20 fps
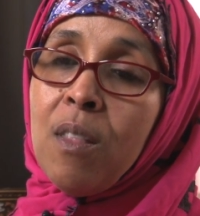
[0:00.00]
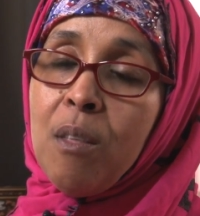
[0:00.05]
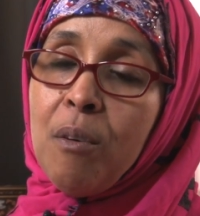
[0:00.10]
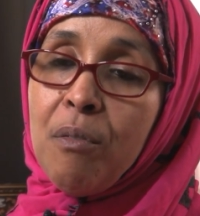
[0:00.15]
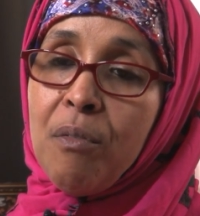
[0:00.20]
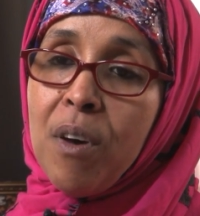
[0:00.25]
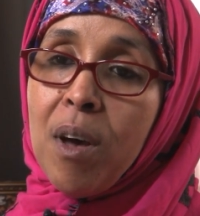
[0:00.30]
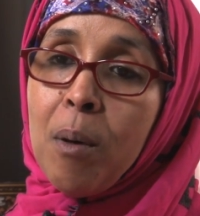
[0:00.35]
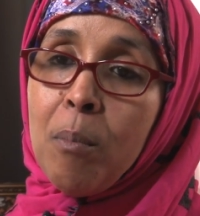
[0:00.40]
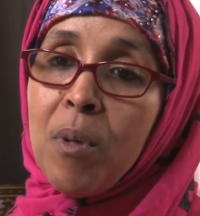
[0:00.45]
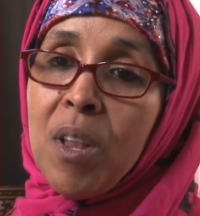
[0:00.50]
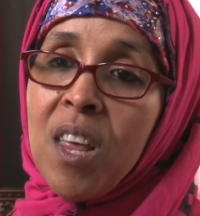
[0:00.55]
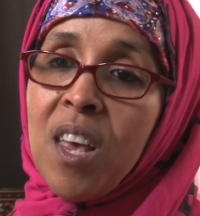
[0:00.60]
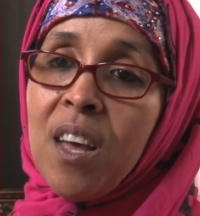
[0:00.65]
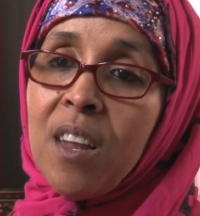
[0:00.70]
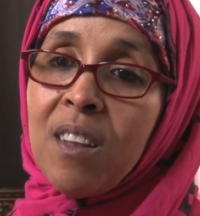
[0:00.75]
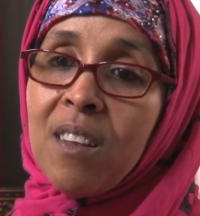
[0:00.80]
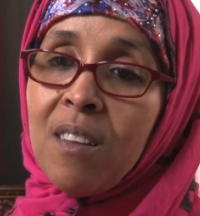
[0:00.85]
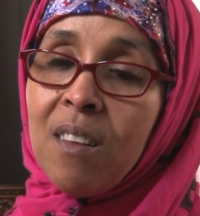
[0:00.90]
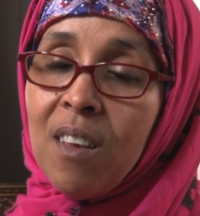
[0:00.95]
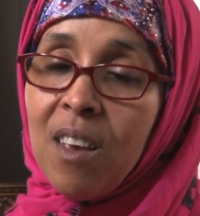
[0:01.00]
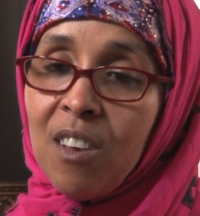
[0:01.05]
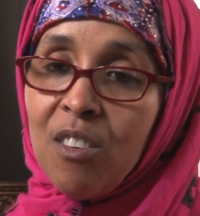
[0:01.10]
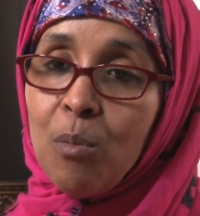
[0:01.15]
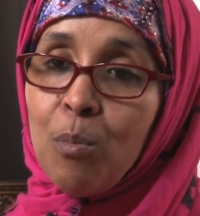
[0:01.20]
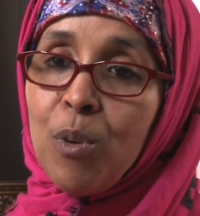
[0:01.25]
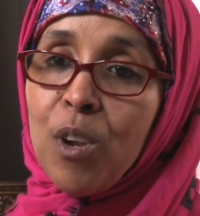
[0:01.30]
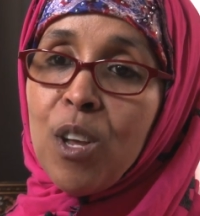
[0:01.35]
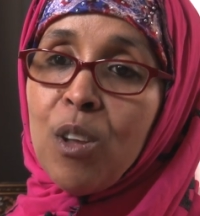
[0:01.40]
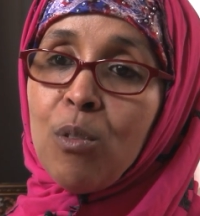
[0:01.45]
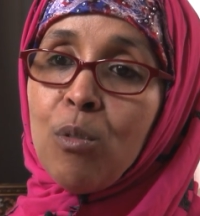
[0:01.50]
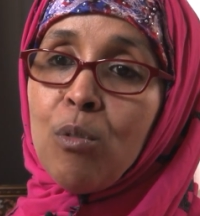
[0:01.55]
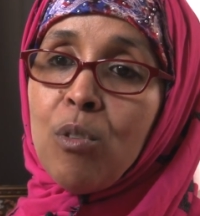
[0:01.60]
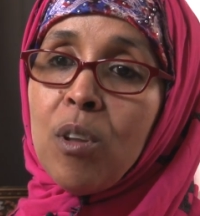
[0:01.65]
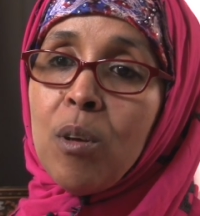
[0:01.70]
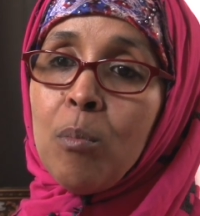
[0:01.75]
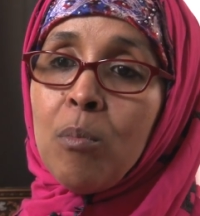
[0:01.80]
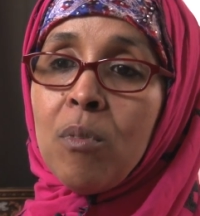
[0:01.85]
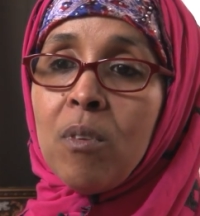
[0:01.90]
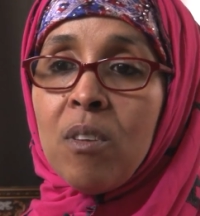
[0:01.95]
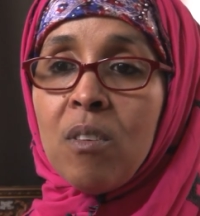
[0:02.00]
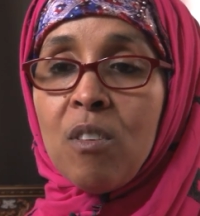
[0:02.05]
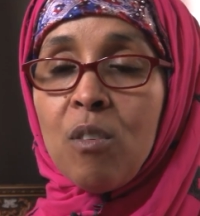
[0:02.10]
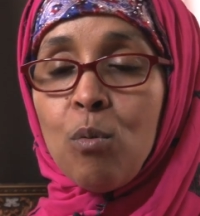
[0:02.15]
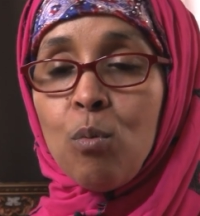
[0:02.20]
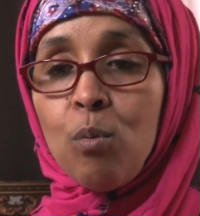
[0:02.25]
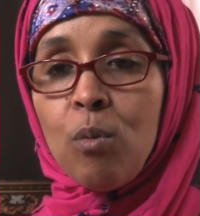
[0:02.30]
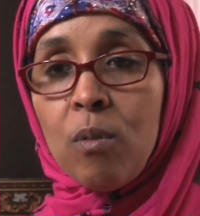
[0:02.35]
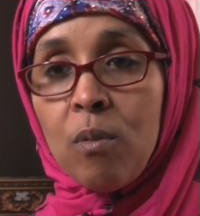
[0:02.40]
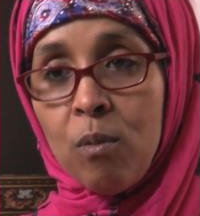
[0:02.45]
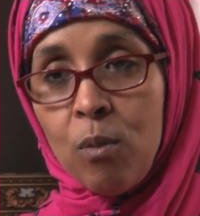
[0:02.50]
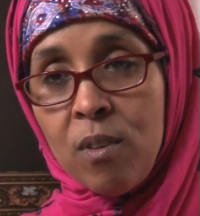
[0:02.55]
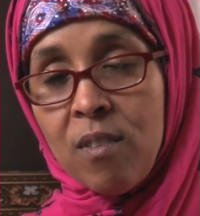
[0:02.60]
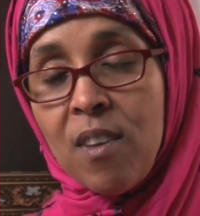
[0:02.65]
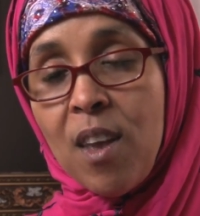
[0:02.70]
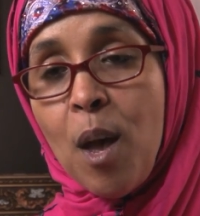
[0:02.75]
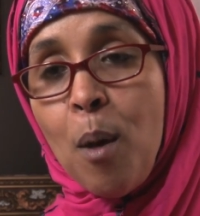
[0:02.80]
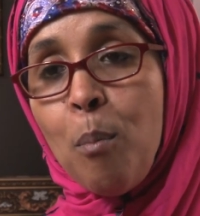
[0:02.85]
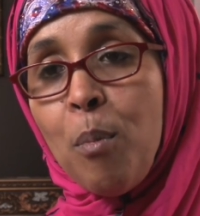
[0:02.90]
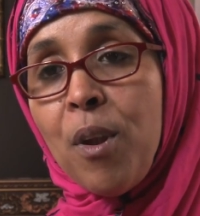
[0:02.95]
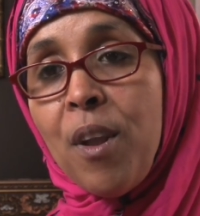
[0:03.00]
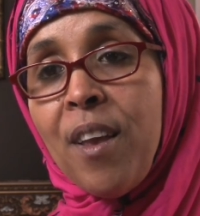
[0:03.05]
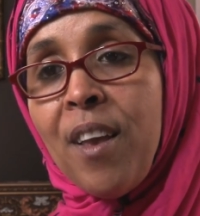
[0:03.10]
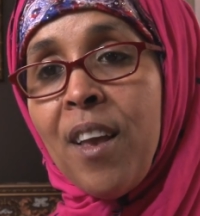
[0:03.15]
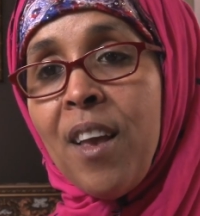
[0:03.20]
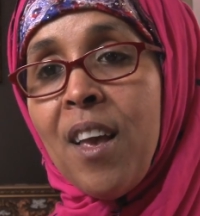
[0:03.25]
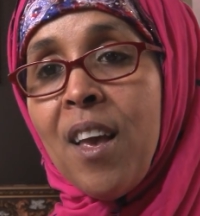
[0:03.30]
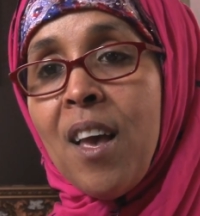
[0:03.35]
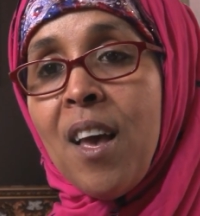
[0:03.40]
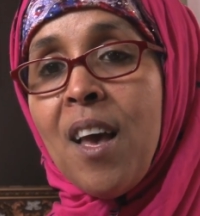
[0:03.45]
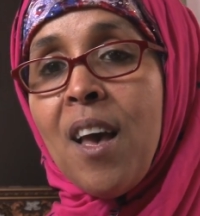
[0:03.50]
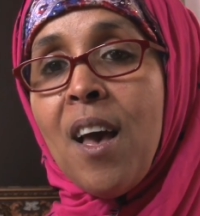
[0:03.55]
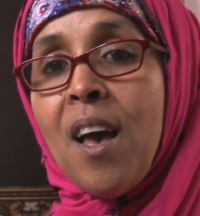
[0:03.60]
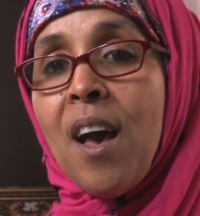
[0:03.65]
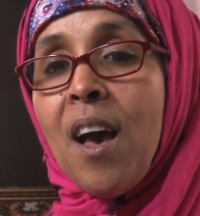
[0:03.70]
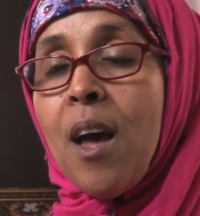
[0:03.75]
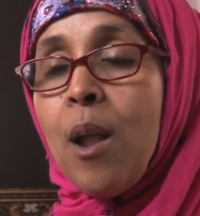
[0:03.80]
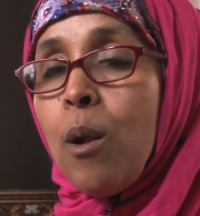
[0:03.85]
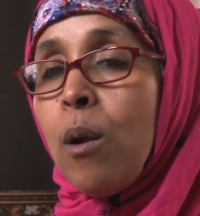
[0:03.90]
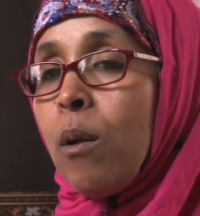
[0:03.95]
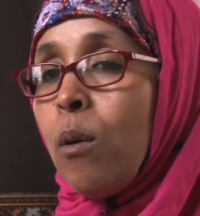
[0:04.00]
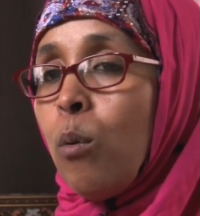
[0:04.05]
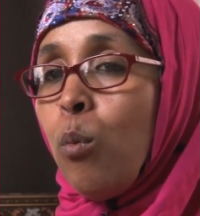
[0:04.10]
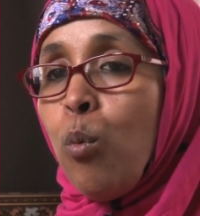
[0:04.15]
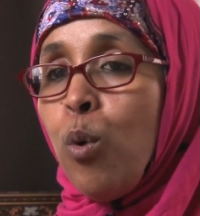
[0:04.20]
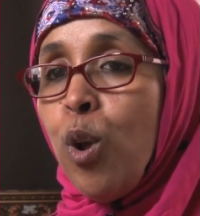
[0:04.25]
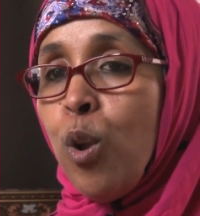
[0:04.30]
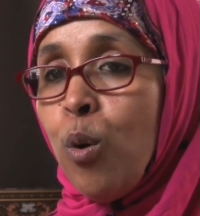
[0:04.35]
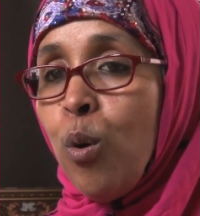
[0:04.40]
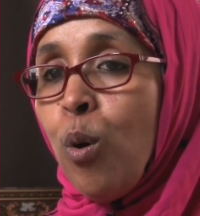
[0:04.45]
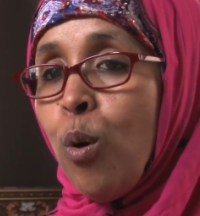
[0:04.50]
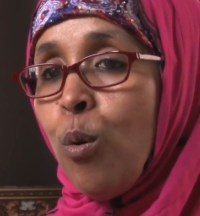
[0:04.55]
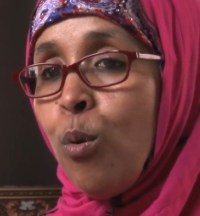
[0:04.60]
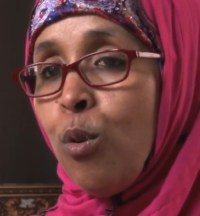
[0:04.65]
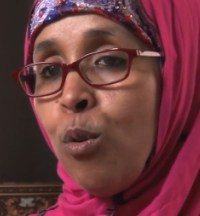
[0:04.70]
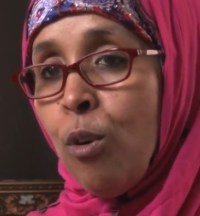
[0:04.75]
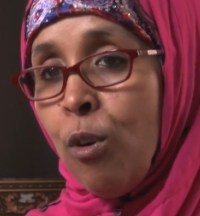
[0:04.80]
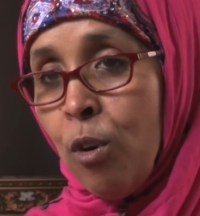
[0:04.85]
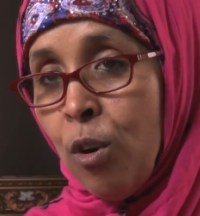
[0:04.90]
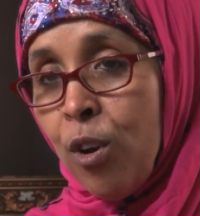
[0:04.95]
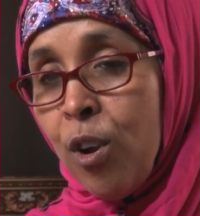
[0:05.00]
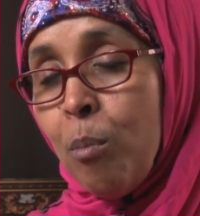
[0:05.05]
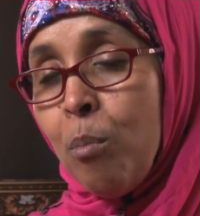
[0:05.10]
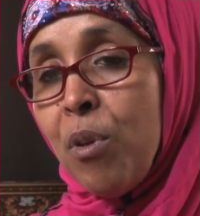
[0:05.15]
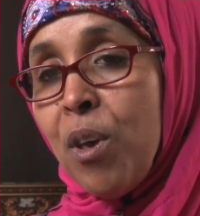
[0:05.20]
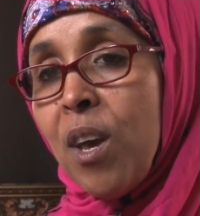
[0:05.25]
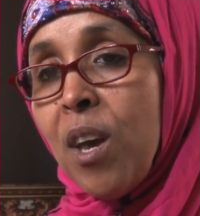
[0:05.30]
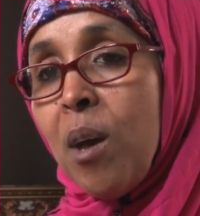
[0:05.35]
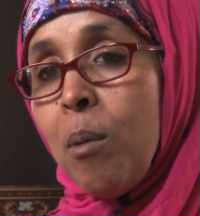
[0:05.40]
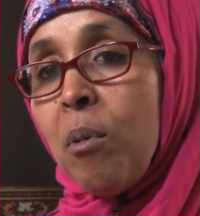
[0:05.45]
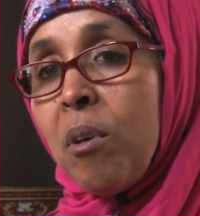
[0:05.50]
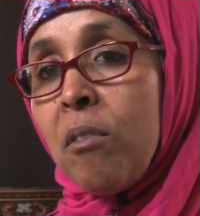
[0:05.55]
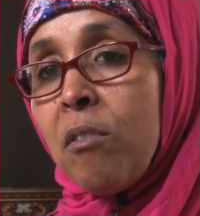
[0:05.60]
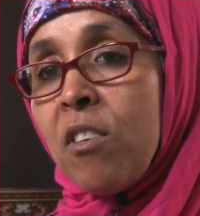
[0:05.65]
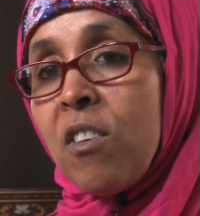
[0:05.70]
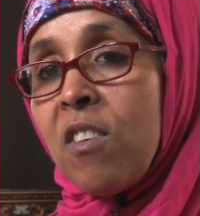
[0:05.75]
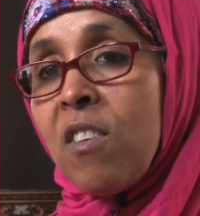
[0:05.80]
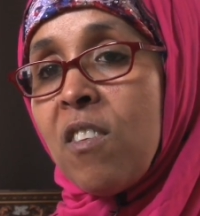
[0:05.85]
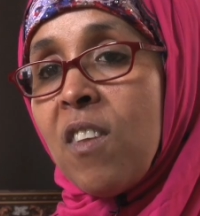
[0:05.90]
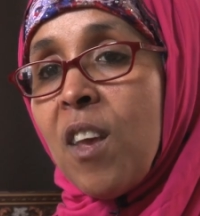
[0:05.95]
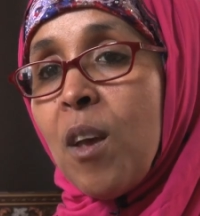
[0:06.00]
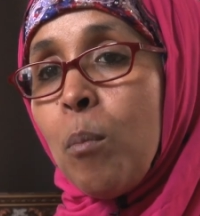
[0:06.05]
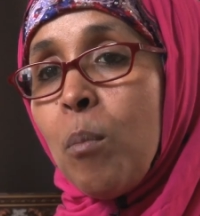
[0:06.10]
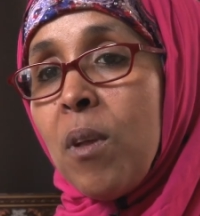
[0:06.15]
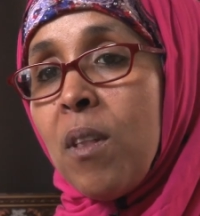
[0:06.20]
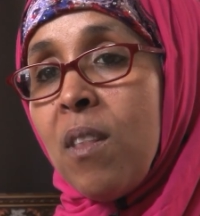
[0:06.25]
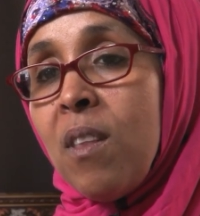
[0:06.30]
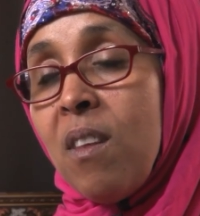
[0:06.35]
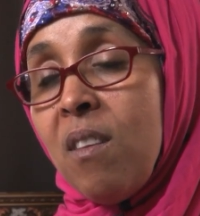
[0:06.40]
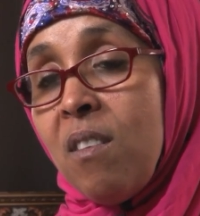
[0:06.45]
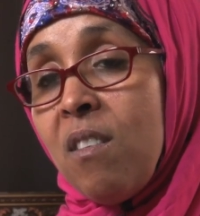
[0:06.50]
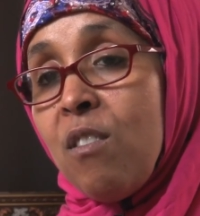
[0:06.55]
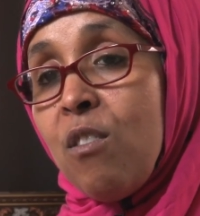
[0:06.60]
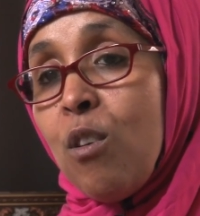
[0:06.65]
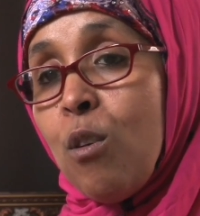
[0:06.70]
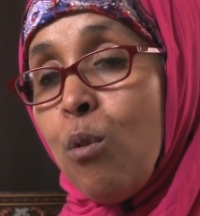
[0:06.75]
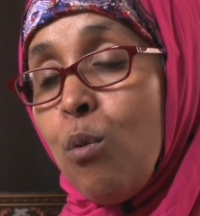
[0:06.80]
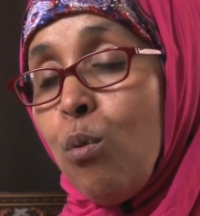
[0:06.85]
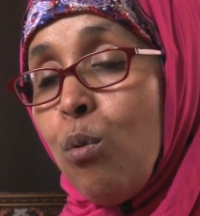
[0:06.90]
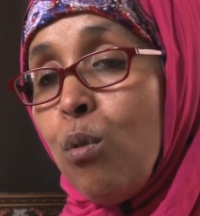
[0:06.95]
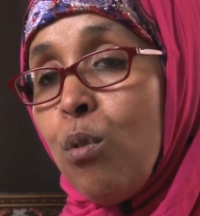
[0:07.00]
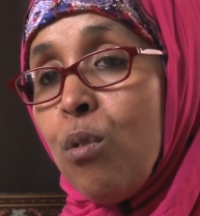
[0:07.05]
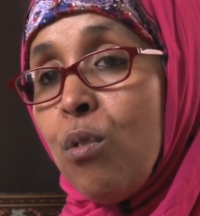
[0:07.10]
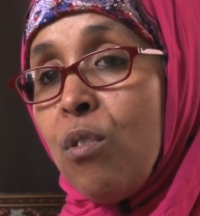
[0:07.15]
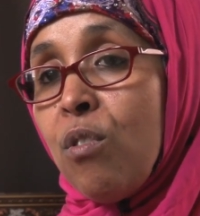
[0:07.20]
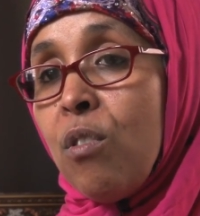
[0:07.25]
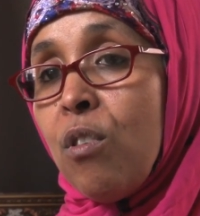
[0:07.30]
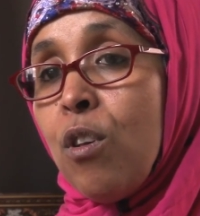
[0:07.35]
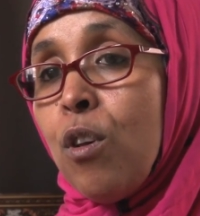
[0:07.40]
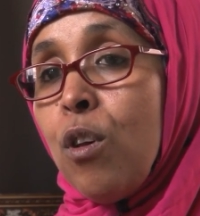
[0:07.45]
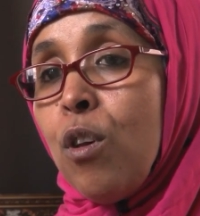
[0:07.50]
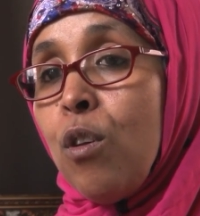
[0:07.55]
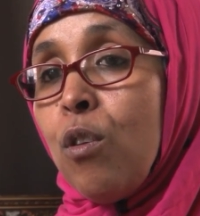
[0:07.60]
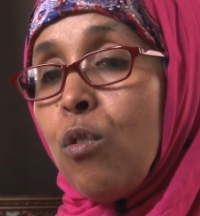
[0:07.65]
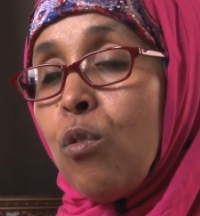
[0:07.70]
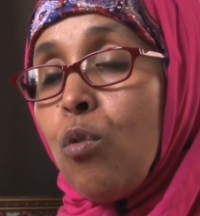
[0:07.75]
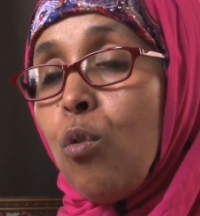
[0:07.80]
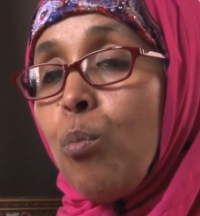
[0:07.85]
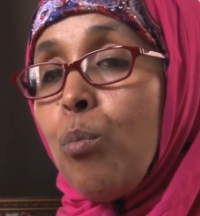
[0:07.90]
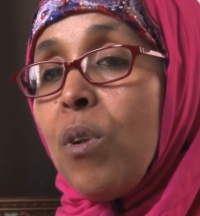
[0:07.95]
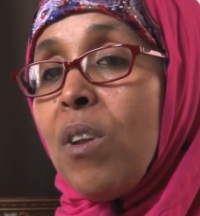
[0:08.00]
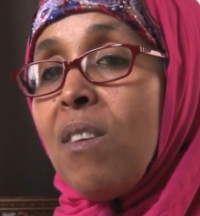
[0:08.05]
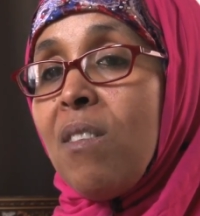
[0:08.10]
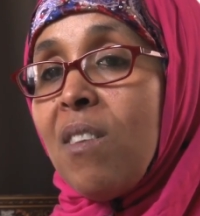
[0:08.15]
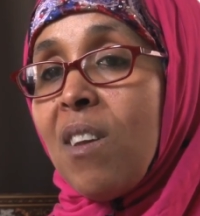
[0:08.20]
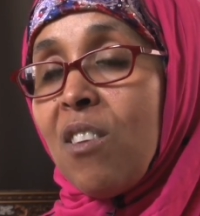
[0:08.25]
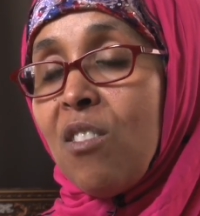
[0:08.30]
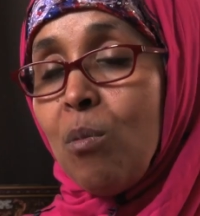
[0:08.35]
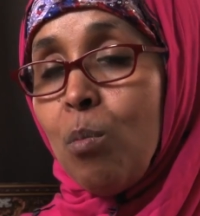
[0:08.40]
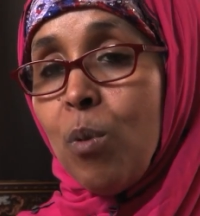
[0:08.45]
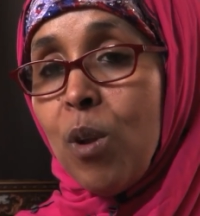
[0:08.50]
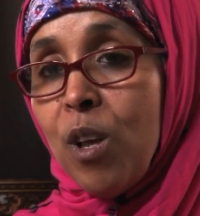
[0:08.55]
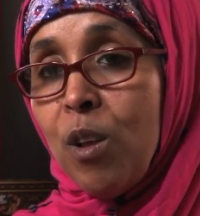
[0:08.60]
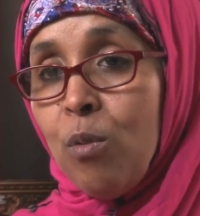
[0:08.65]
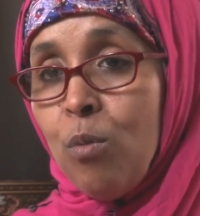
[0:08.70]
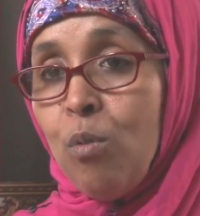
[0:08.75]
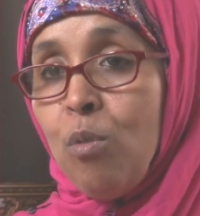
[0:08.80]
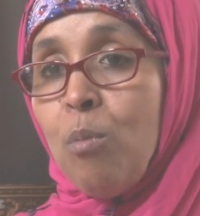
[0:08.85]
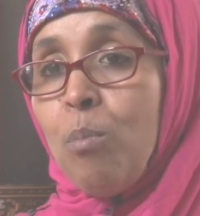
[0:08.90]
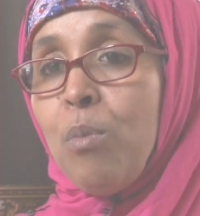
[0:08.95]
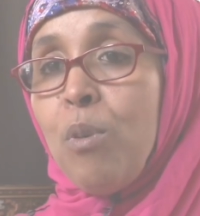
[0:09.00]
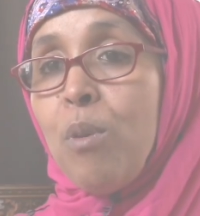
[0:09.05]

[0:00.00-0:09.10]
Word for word: the family, and explain to them this is what's happening, and we know you're gonna be coming visiting, but this is the rules. So please explain to the